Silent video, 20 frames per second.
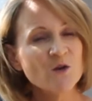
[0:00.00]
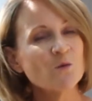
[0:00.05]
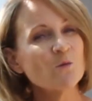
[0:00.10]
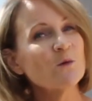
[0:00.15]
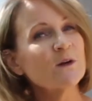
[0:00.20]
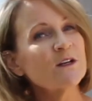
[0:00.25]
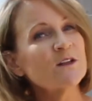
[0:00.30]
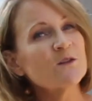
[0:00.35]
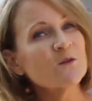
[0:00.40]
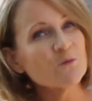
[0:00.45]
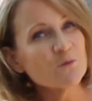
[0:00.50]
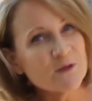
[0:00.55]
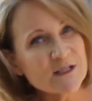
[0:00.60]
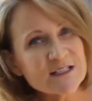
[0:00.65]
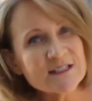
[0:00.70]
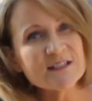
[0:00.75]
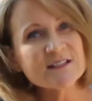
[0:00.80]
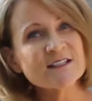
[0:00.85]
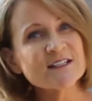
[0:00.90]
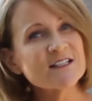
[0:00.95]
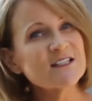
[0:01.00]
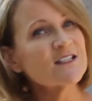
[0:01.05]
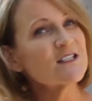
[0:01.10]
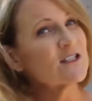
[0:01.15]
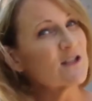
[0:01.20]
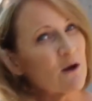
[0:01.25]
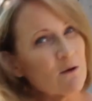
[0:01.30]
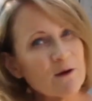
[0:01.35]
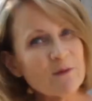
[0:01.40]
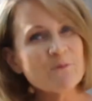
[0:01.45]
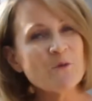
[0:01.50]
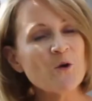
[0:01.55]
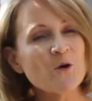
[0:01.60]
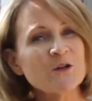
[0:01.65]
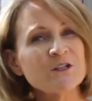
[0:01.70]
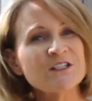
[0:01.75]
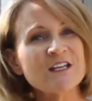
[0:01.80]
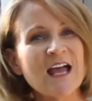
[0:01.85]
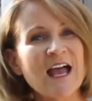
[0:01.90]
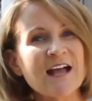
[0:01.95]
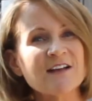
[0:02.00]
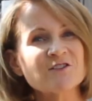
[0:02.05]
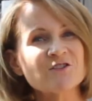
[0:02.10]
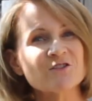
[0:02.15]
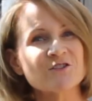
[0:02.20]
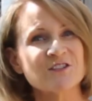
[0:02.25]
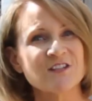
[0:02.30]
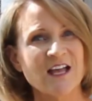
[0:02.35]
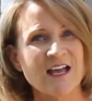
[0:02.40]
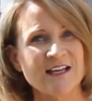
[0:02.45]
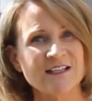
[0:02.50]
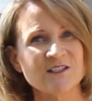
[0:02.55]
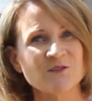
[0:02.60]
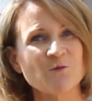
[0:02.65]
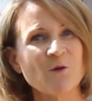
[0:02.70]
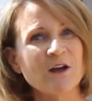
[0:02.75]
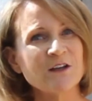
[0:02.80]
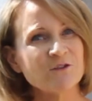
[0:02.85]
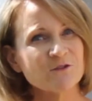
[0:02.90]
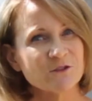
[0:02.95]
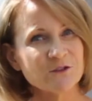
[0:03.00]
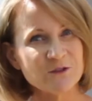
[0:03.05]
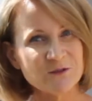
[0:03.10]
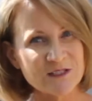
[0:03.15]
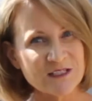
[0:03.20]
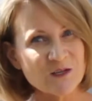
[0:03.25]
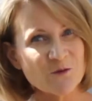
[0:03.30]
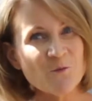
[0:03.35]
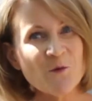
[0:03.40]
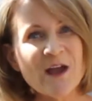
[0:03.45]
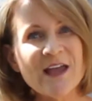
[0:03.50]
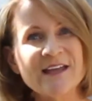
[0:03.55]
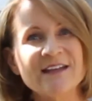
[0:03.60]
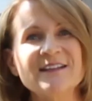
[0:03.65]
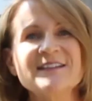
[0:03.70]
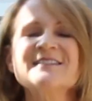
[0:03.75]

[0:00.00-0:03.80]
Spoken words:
One of the reasons it's so important to exercise while you're losing weight